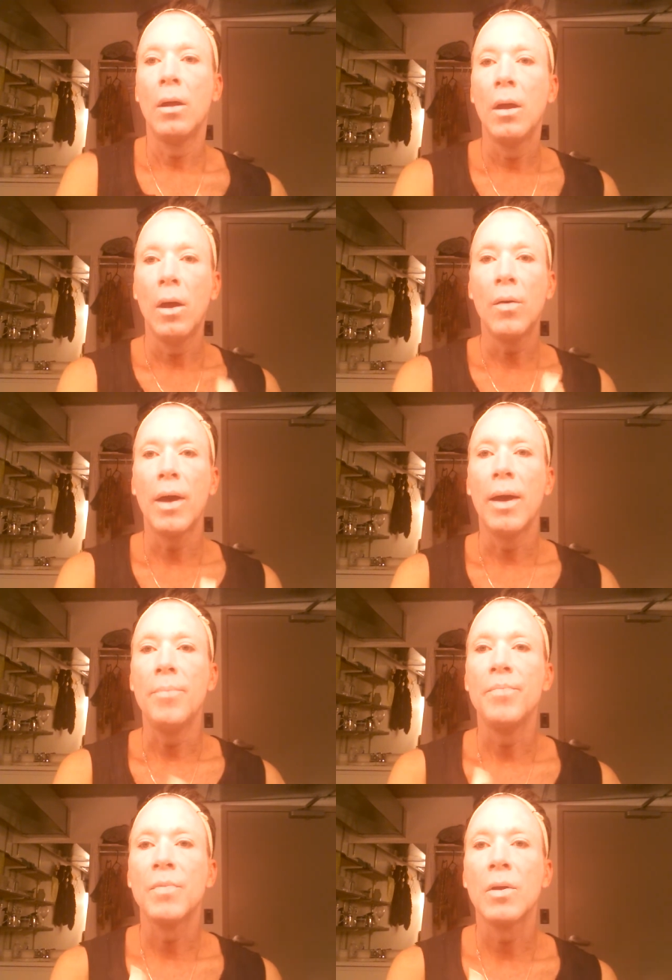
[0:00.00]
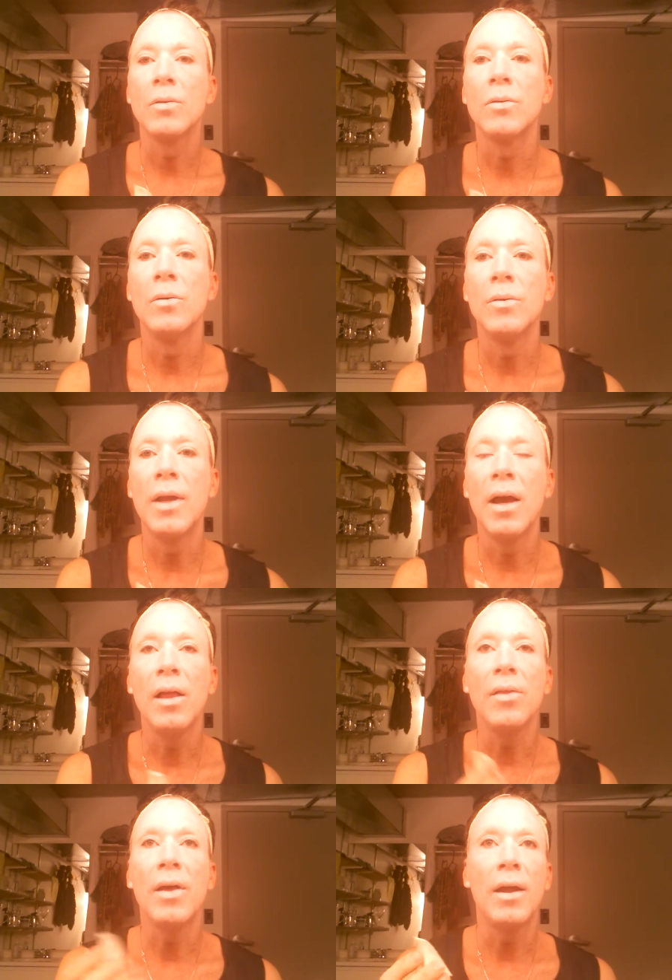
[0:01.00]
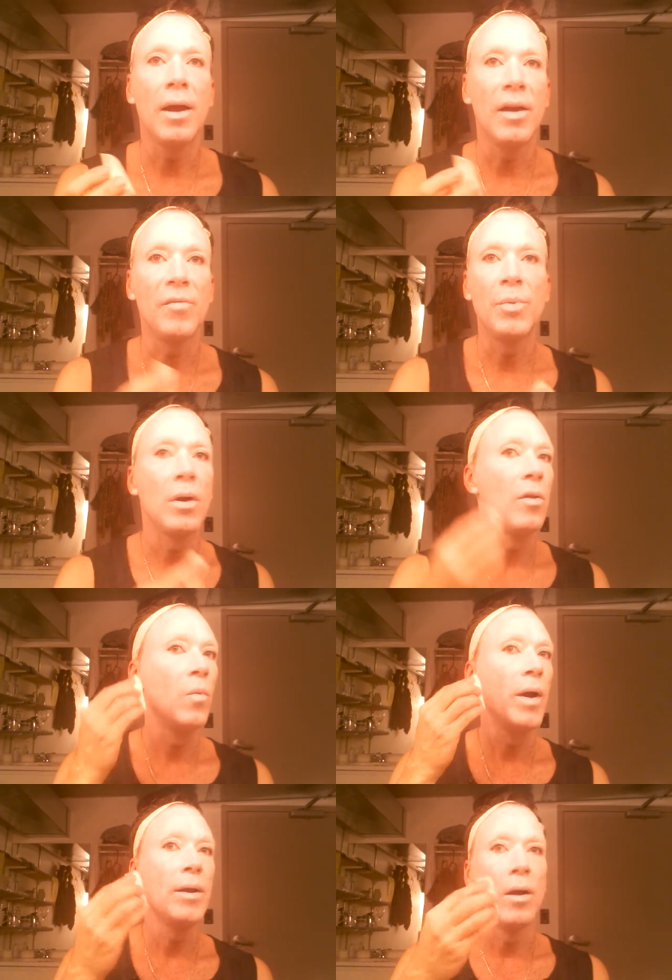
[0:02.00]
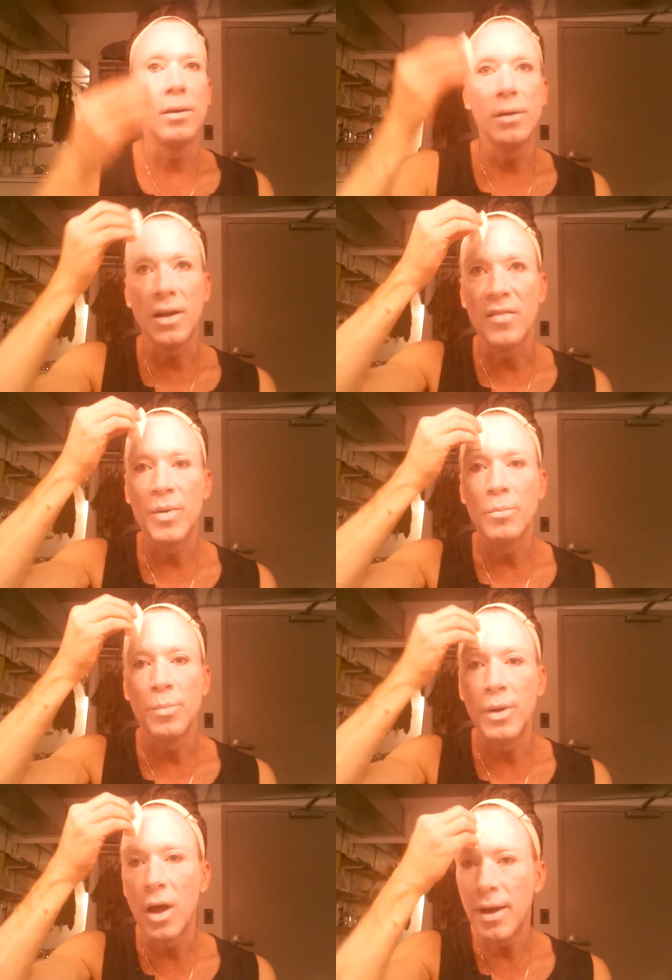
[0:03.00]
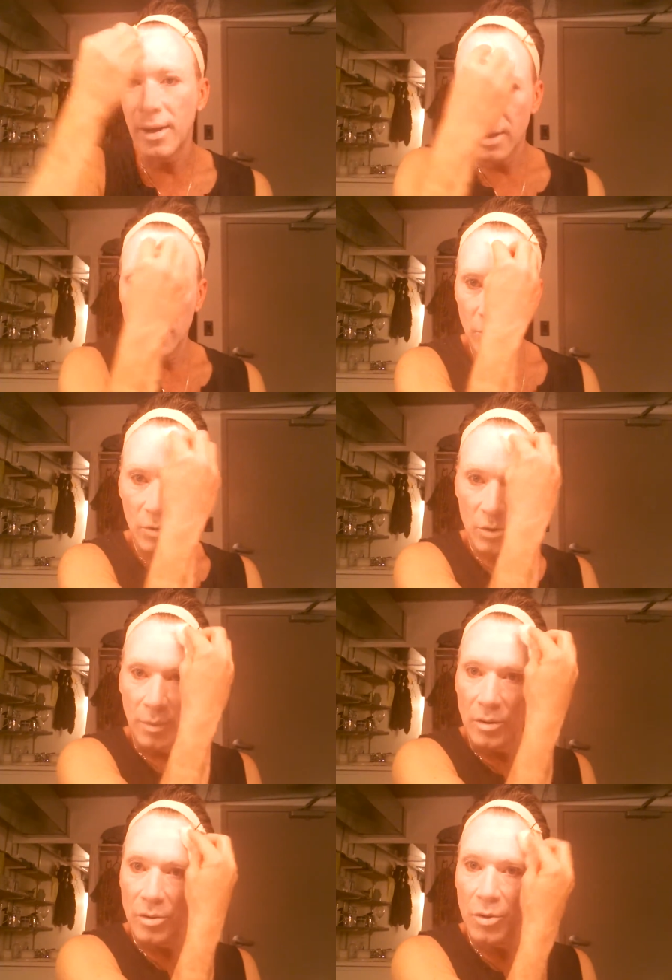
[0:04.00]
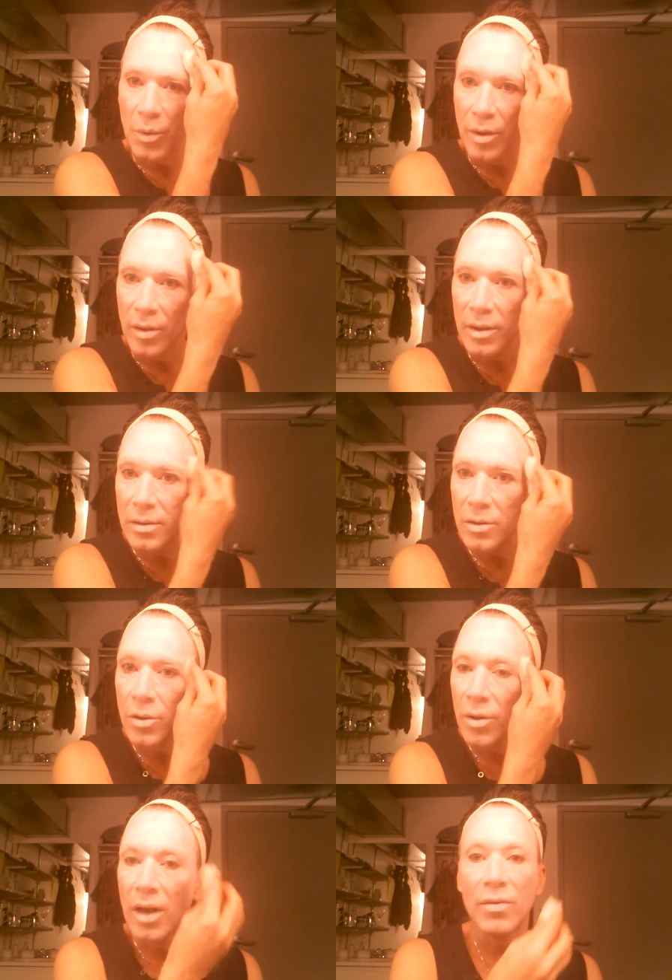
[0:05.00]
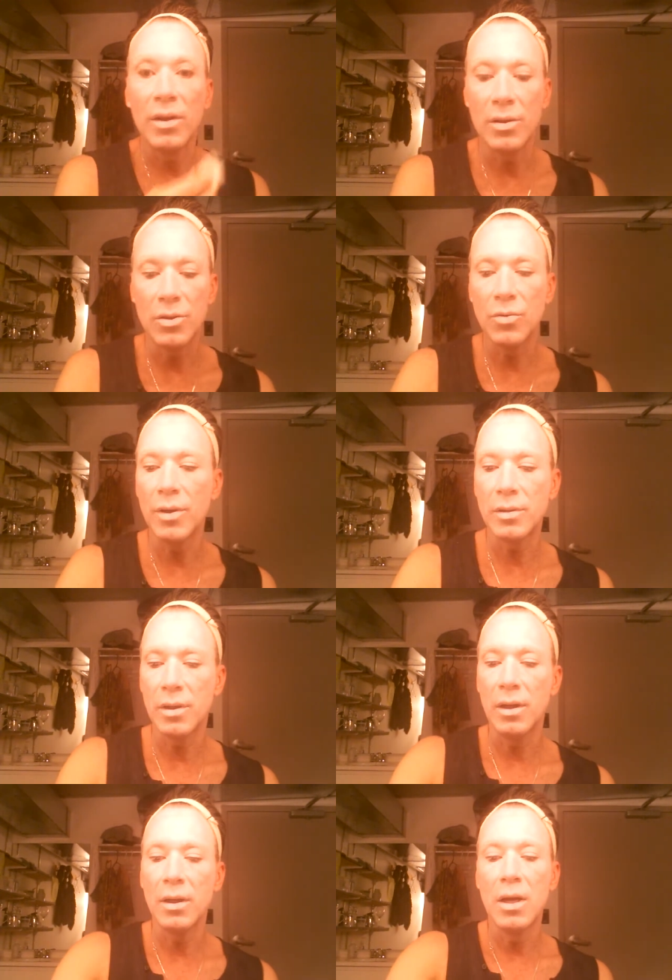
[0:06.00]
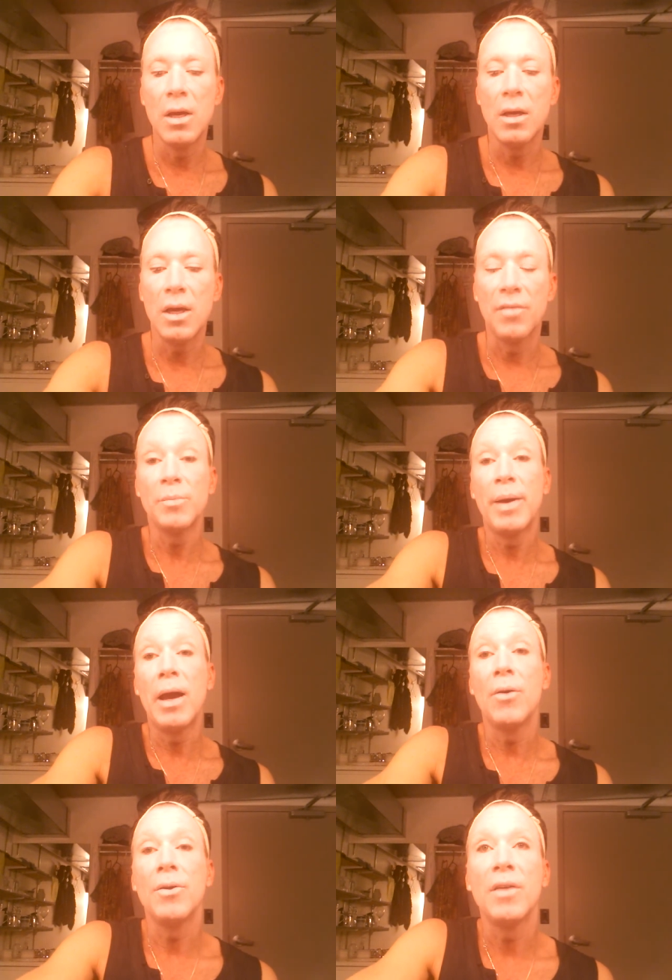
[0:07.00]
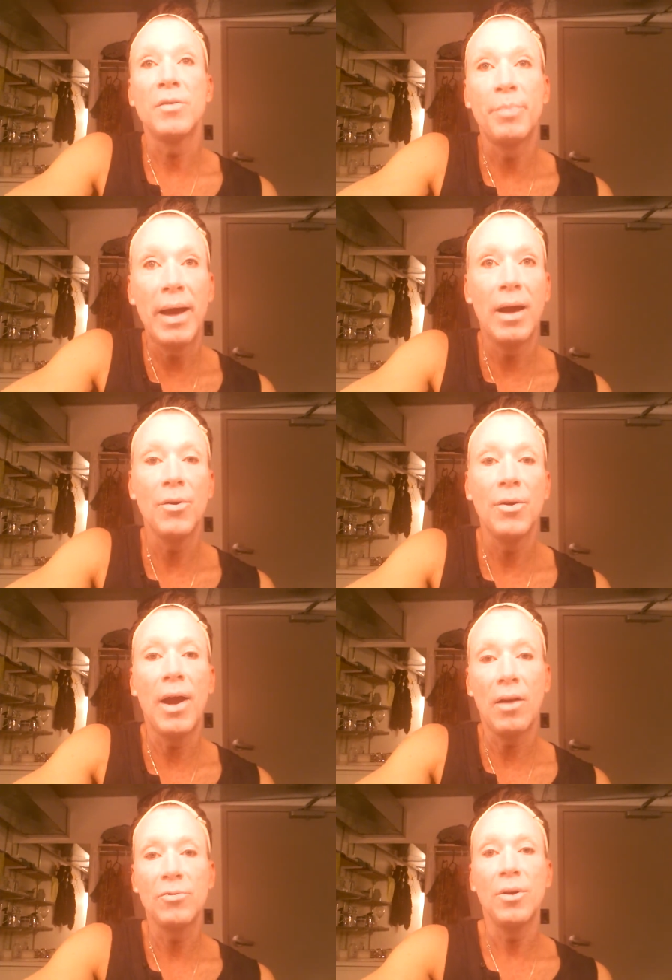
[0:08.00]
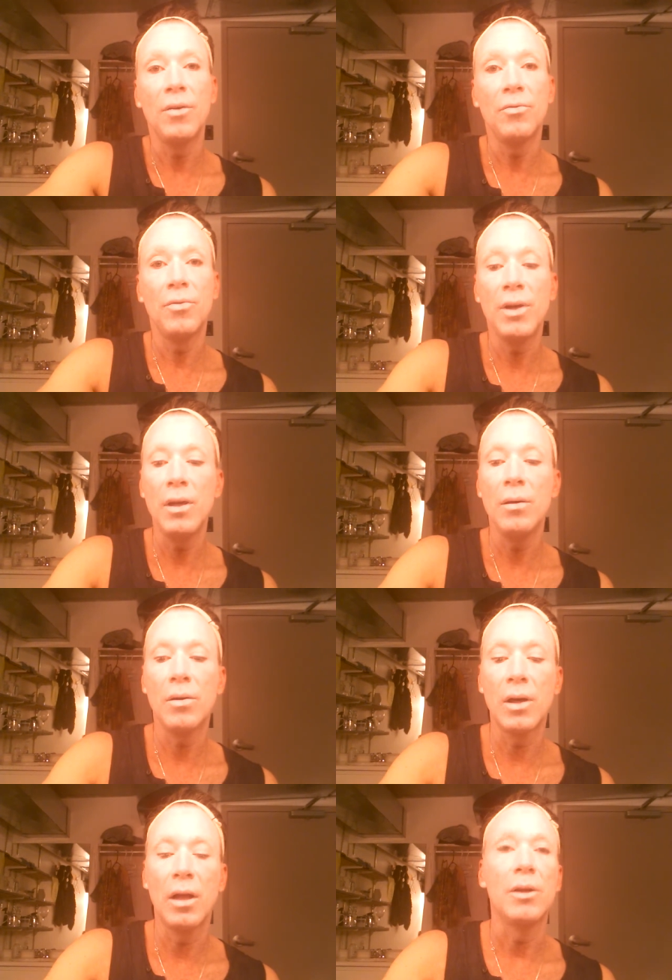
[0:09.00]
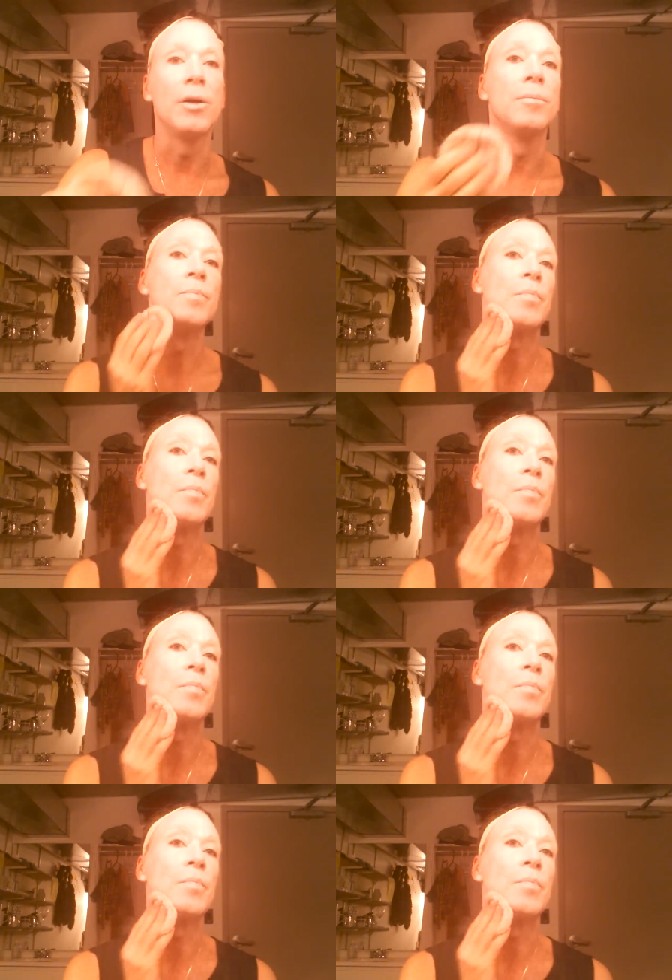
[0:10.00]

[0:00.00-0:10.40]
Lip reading: Okay, so now that I have put all the white on and I've been blotting it, which means doing this, so you don't have any streaks in it, you have to powder. You have to powder after every color.